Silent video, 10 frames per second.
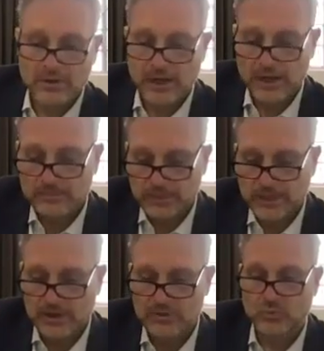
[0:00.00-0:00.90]
Okay,
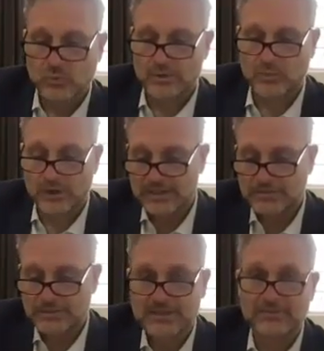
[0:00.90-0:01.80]
because what is
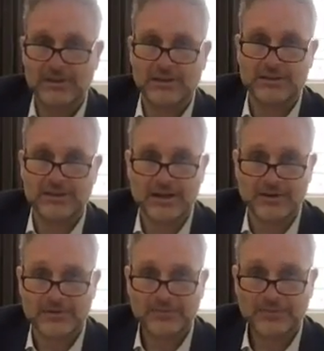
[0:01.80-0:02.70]
specifically
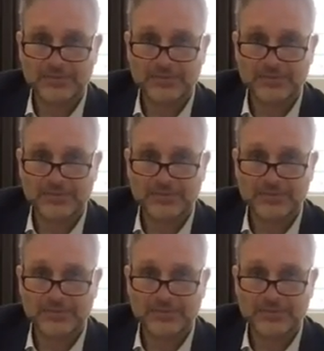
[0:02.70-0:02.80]
there?